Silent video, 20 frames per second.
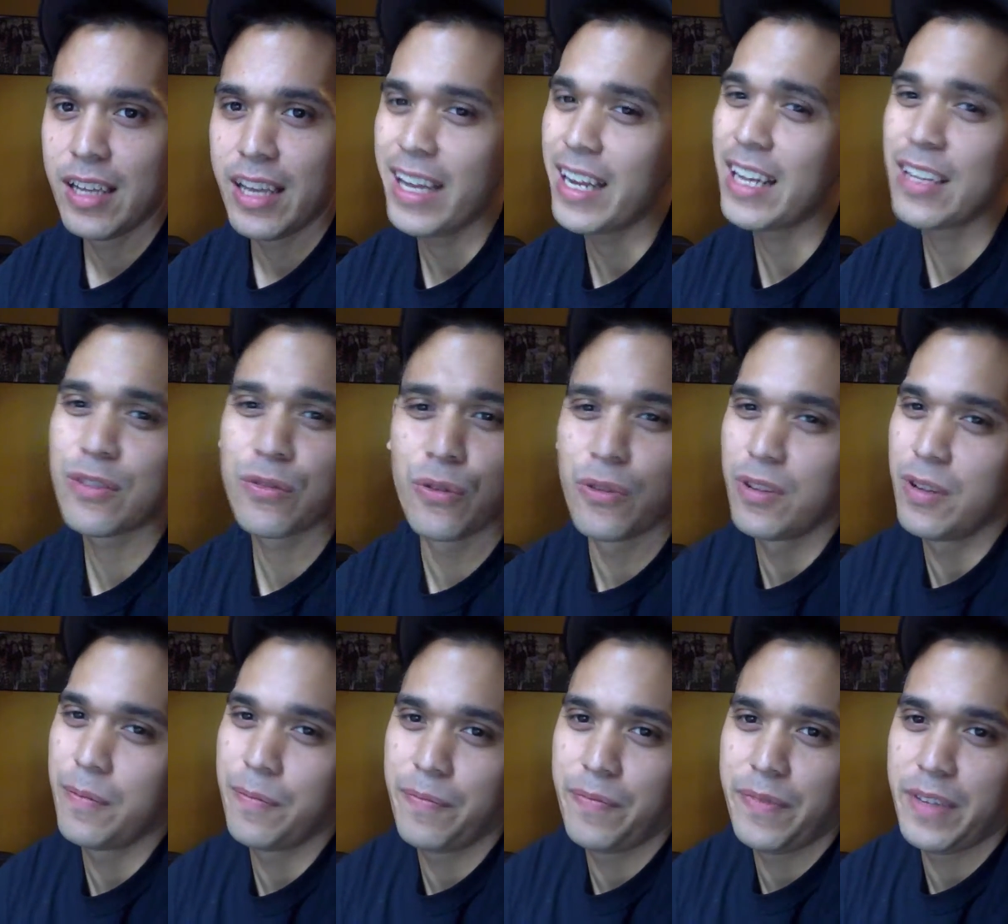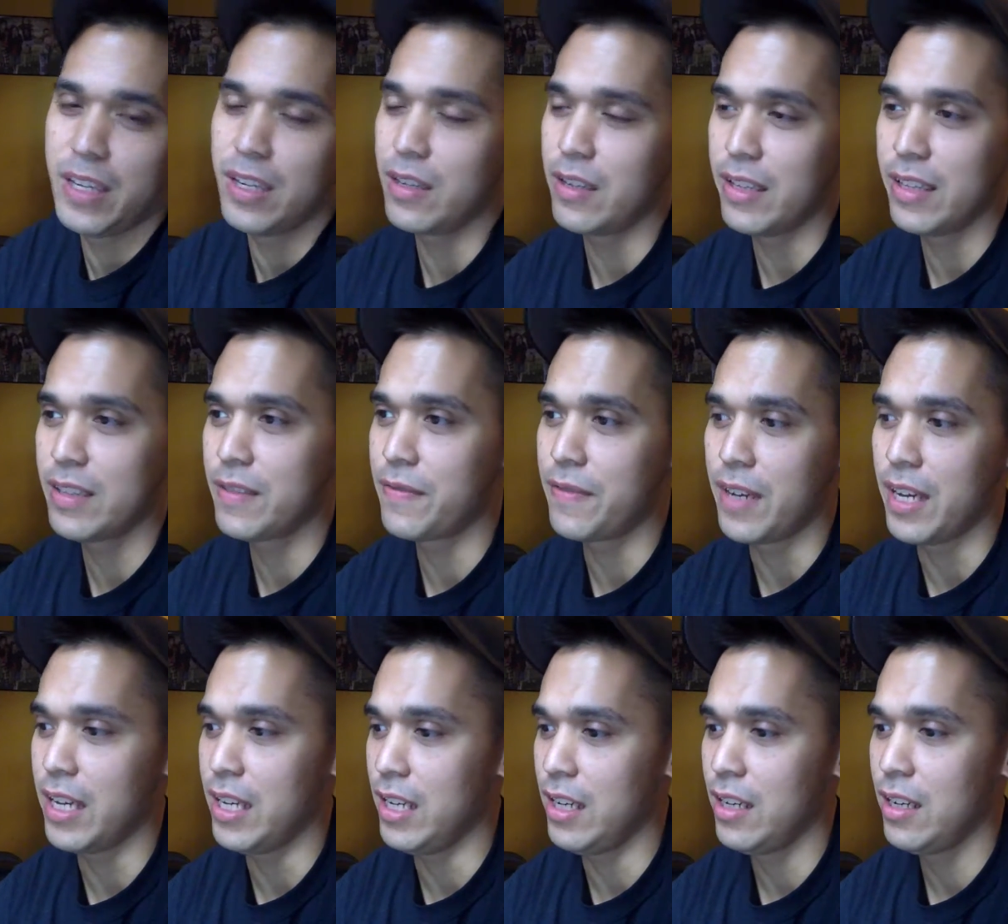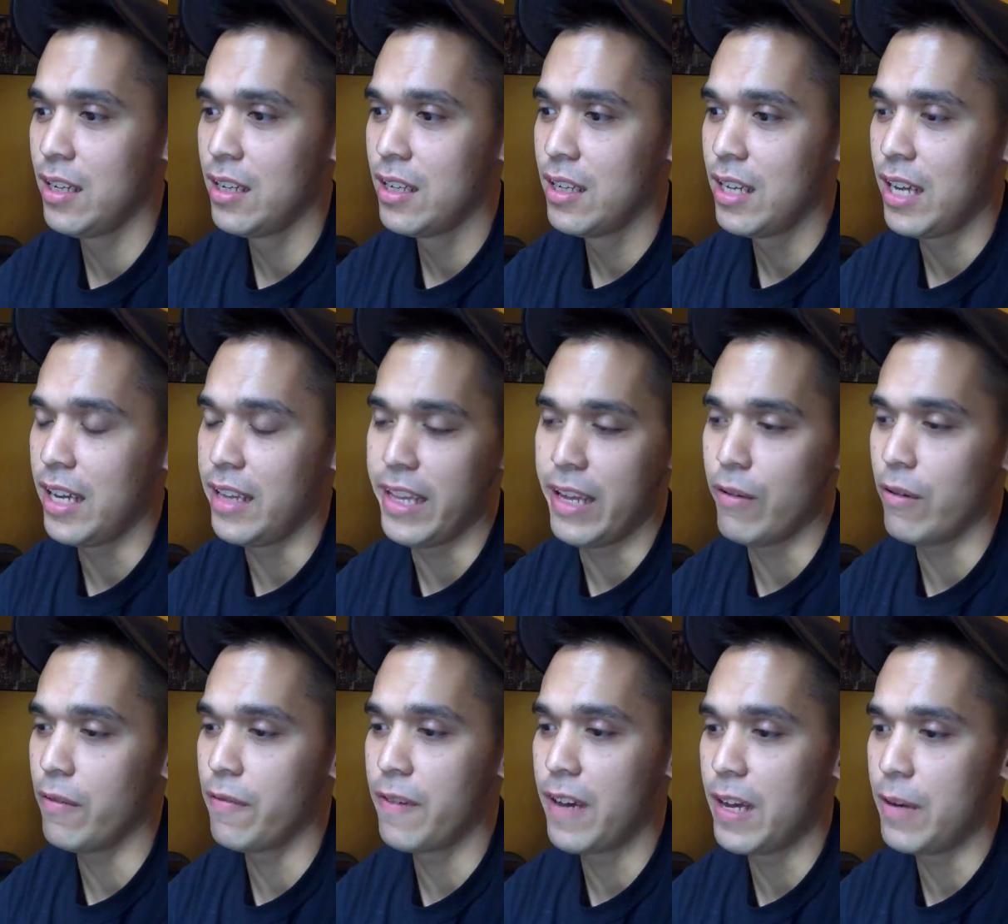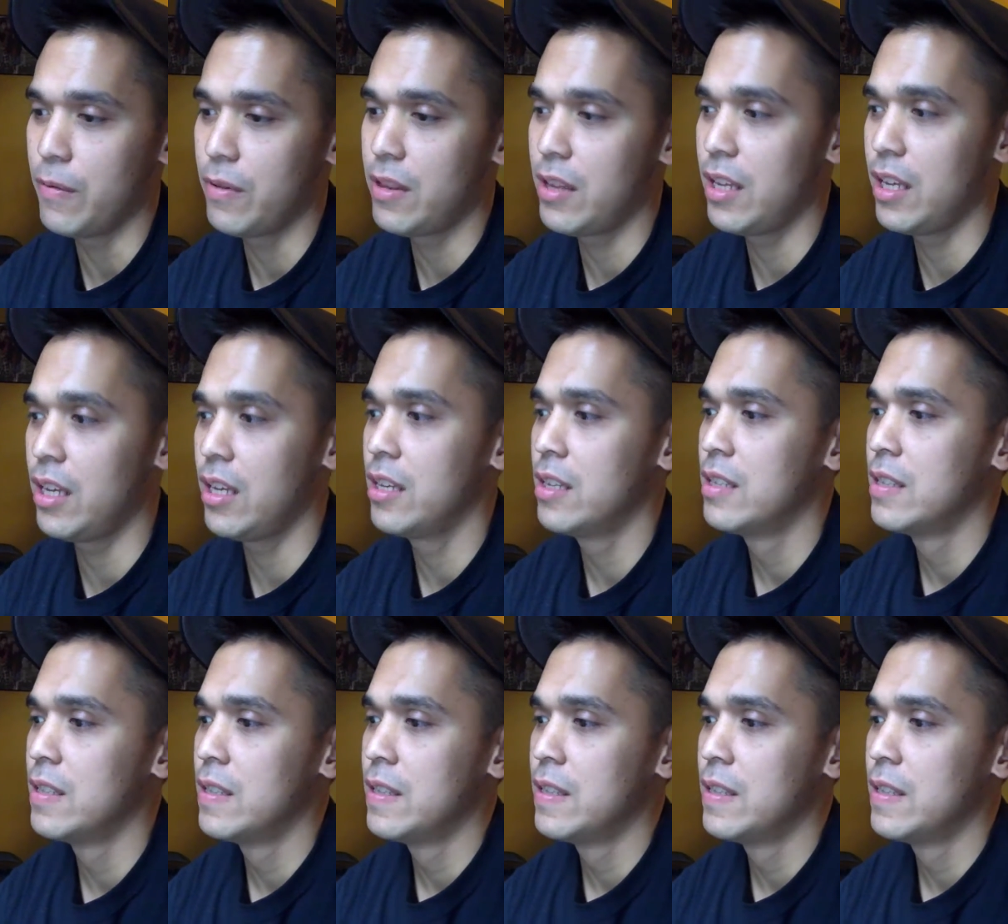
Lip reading: And I told him, it's fine, and they were fine with it.